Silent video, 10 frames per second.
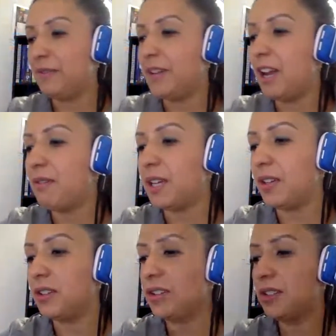Very
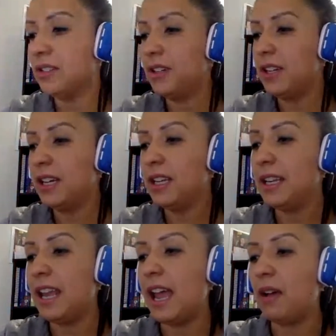good.
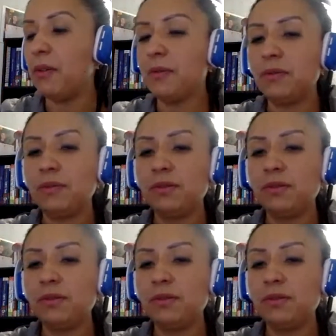Now,